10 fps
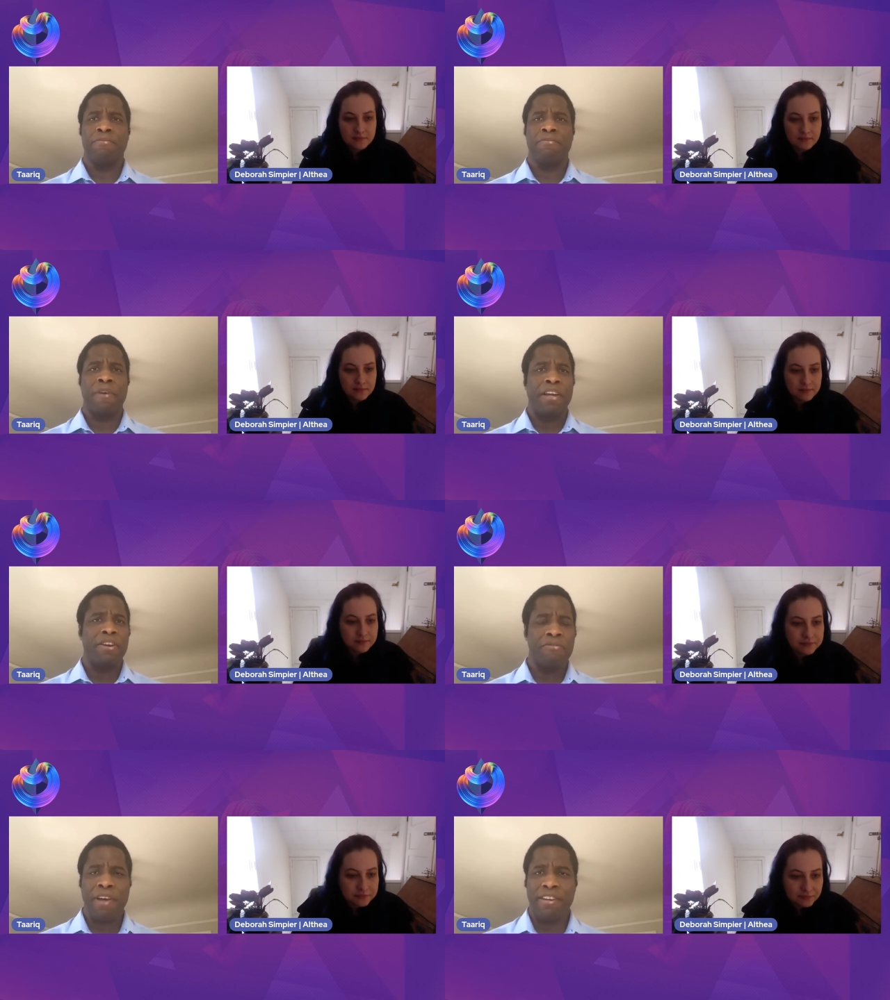
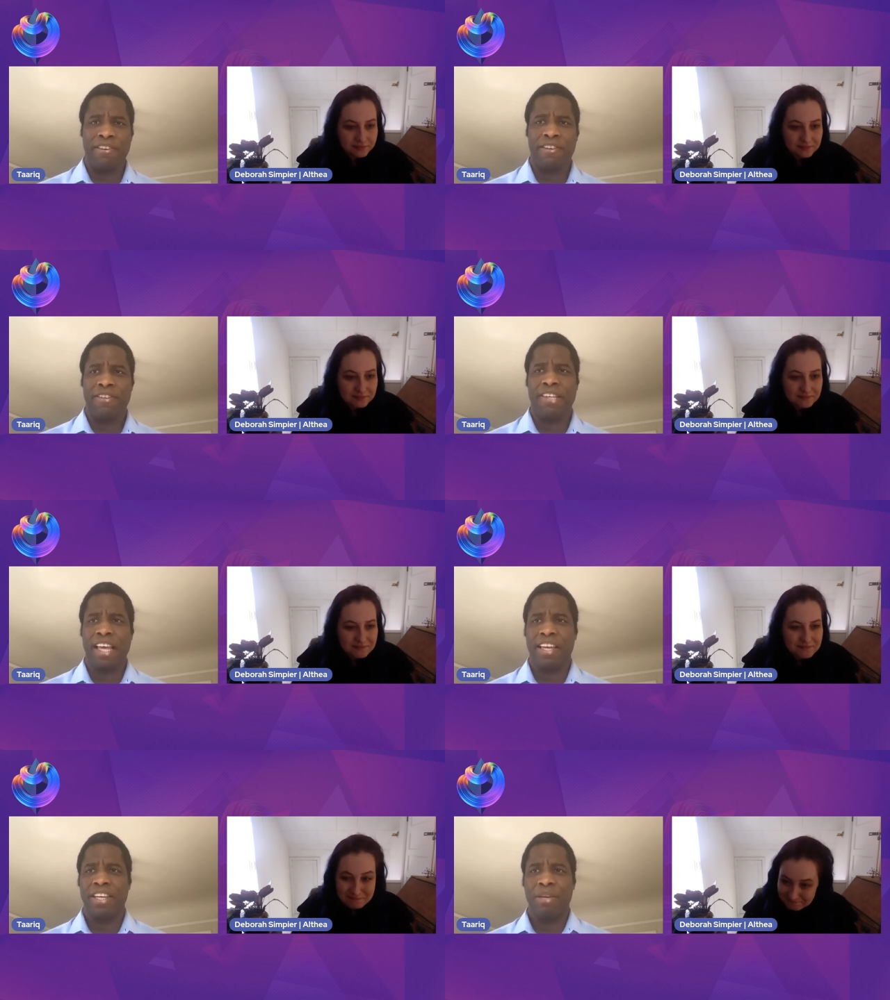Speaker 1: firefighters
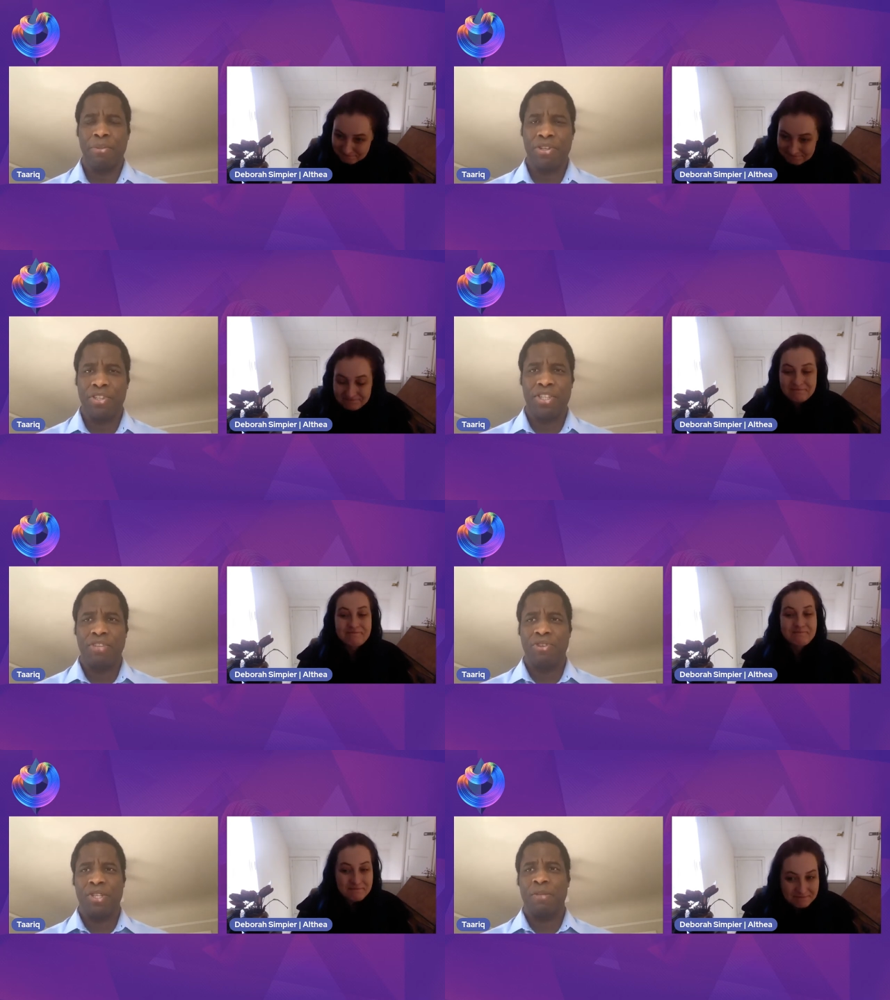and emergency
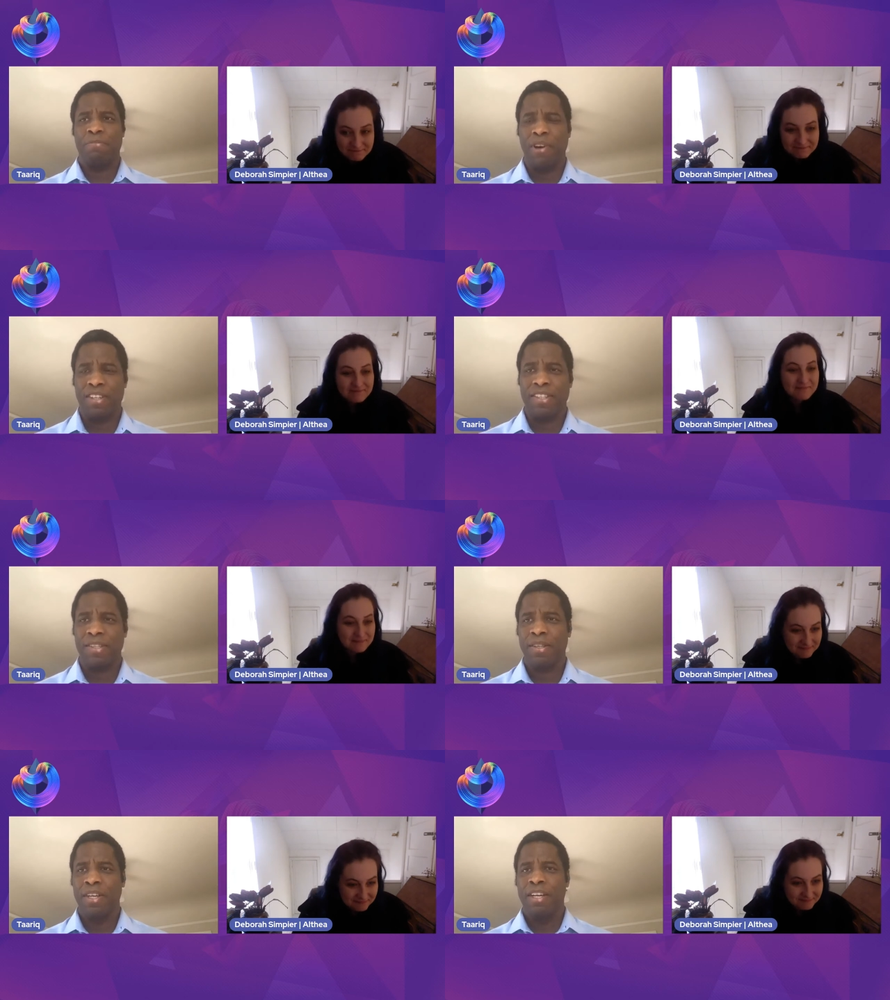
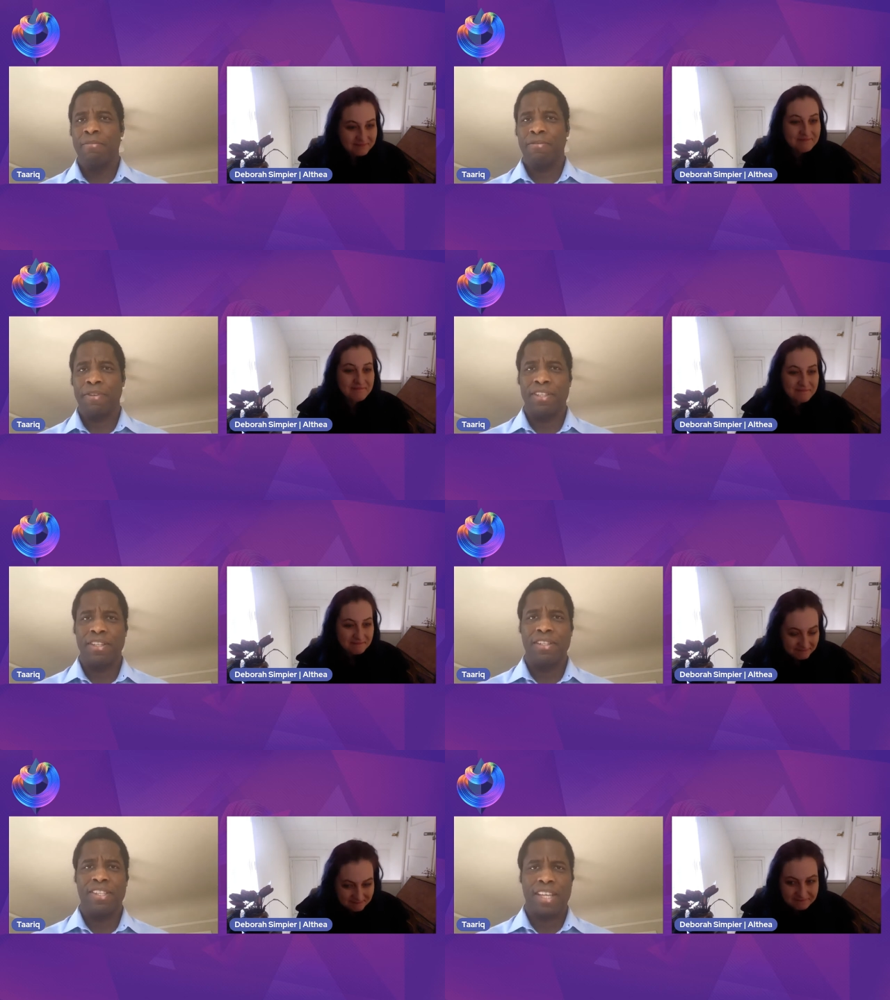response
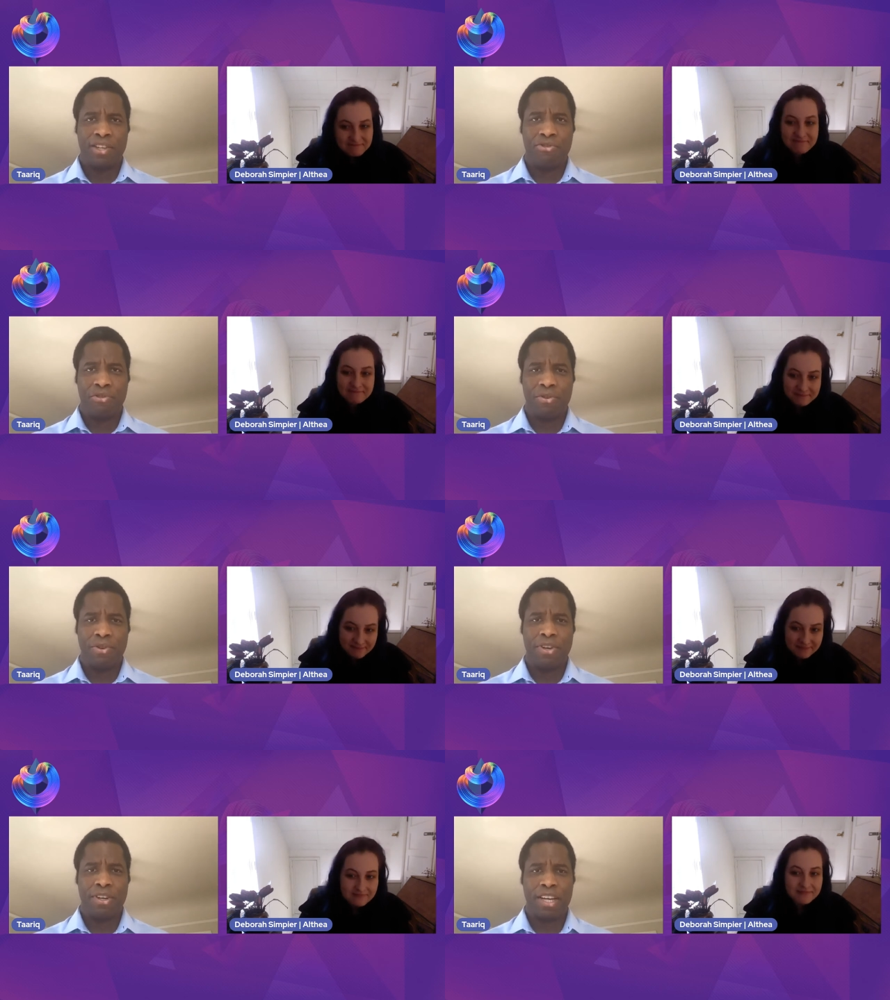professionals. Is that true,
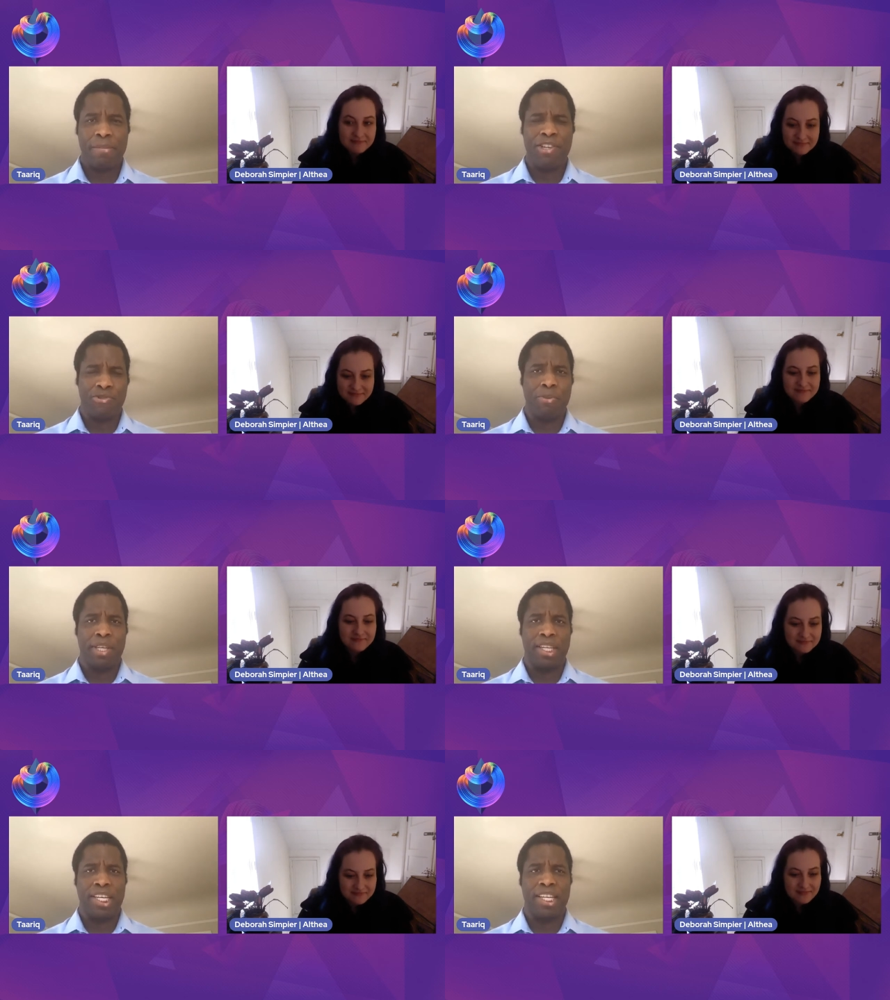or am I
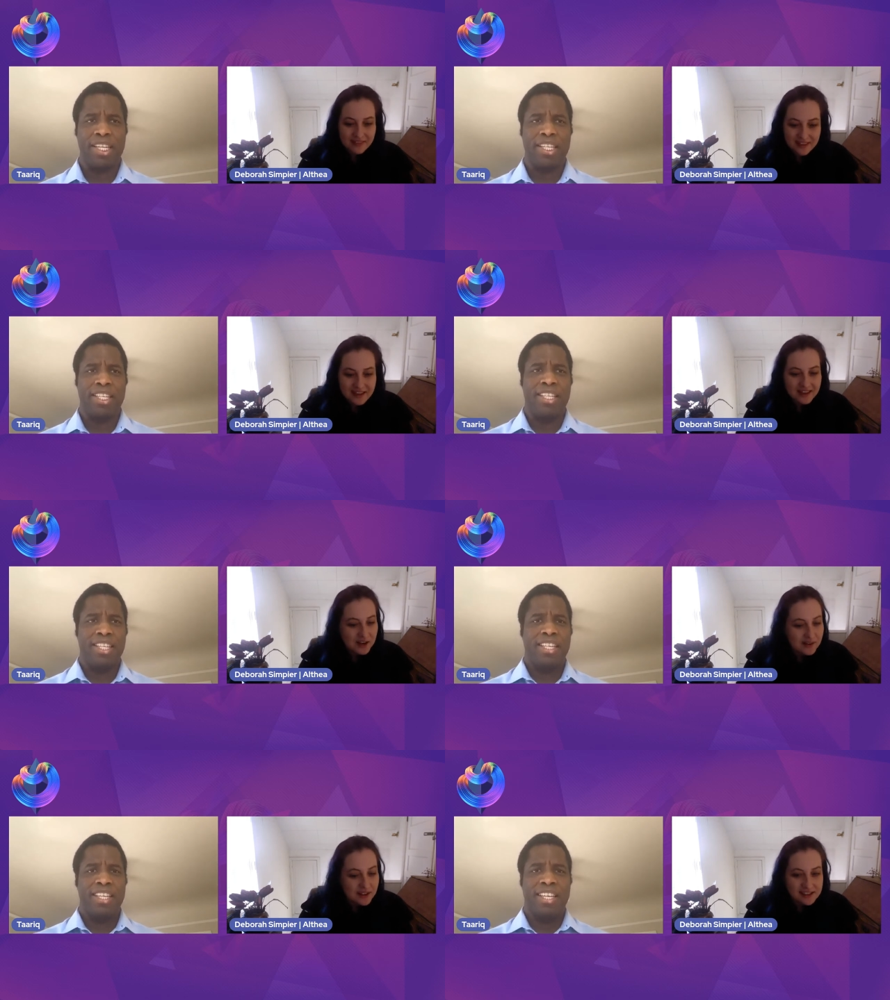dreaming that?
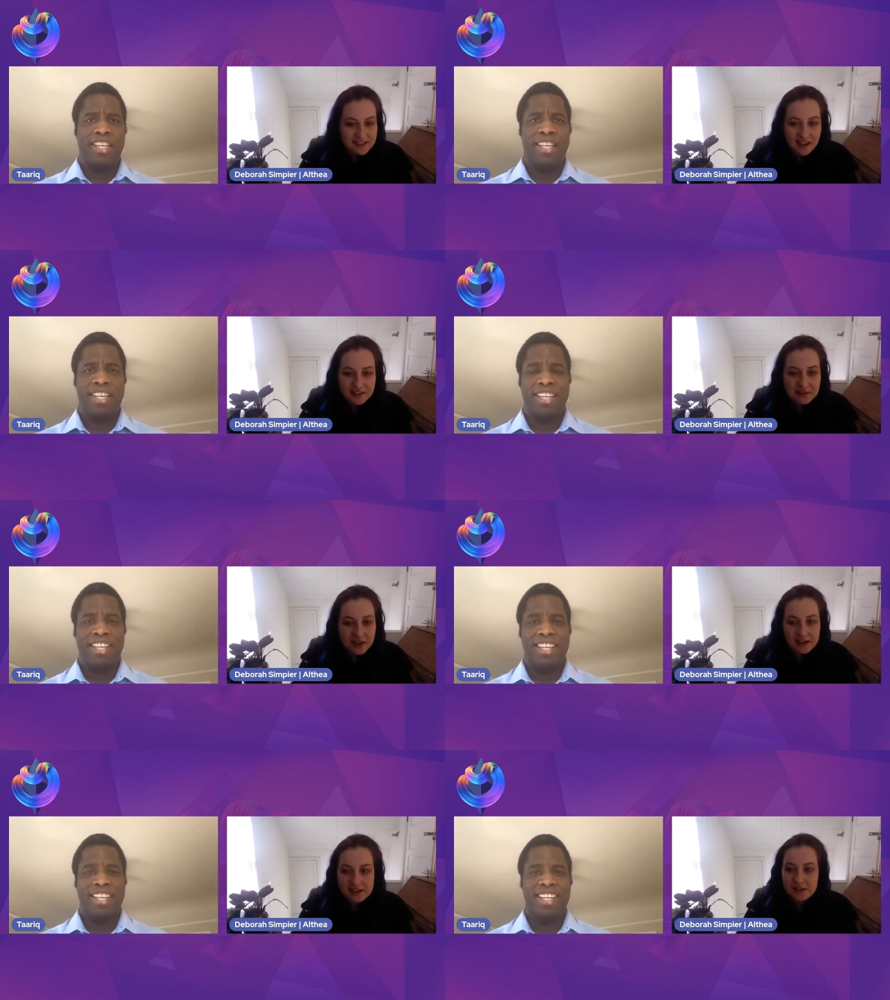
Speaker 2: No, that's exactly
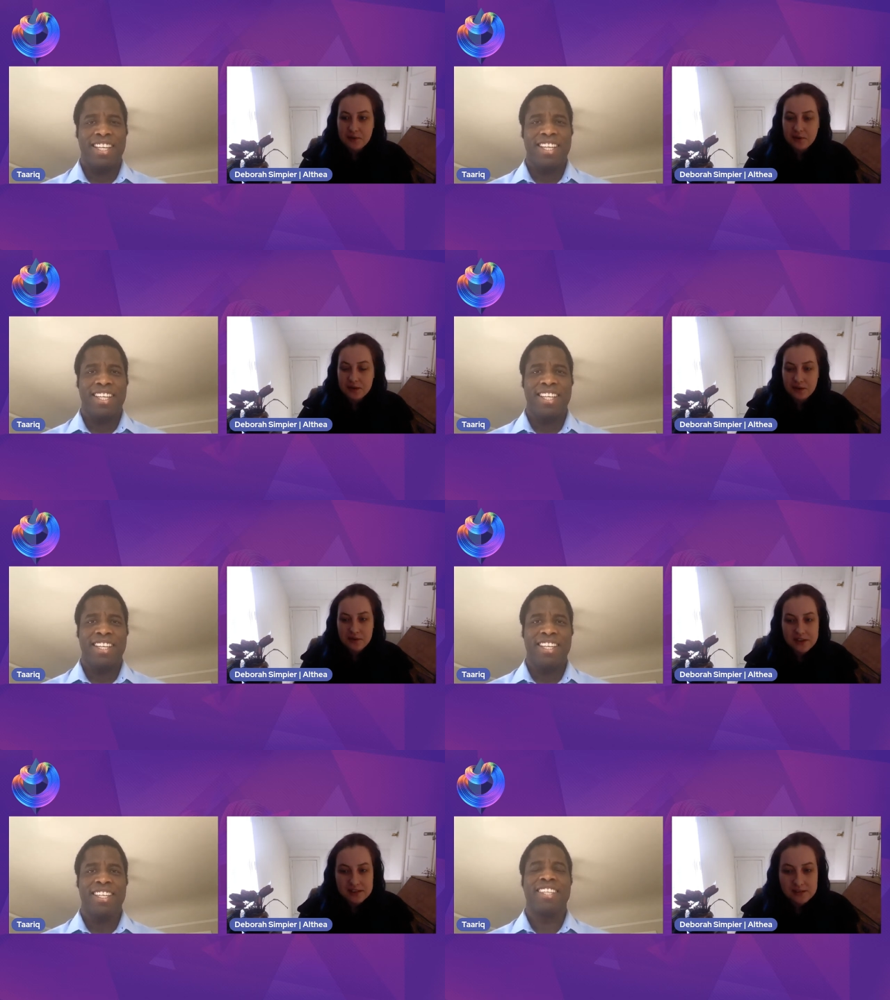right. So, you know,
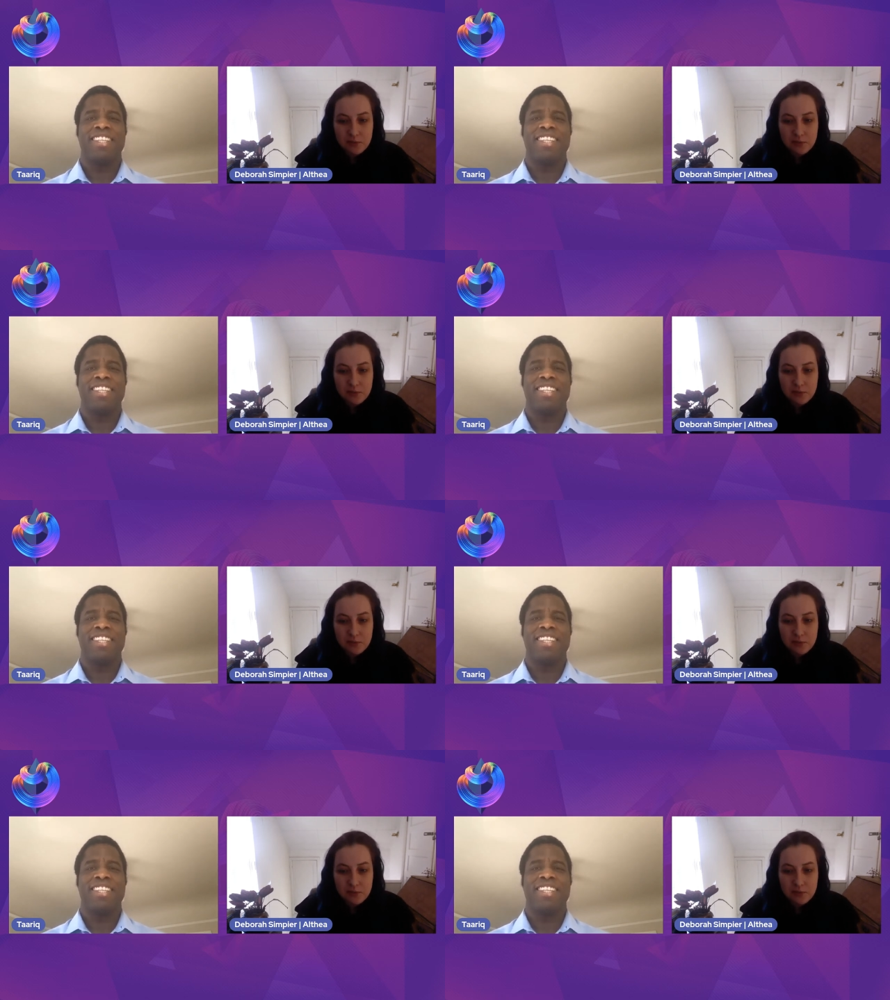and this is